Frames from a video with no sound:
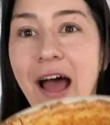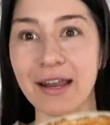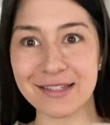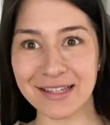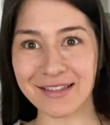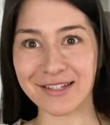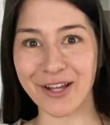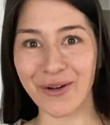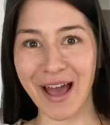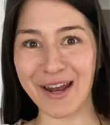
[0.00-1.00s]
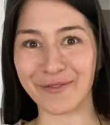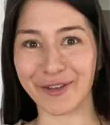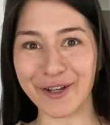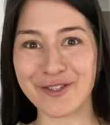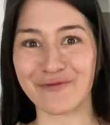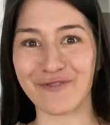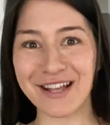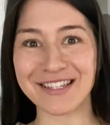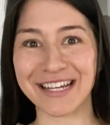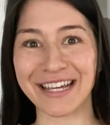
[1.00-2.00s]
Honestly, the dough kind of looks
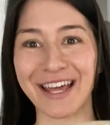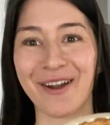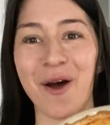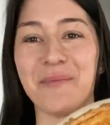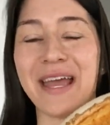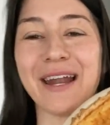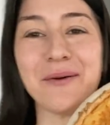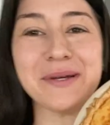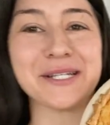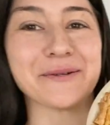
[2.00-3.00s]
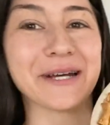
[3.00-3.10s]
rustic and homemade. I'm into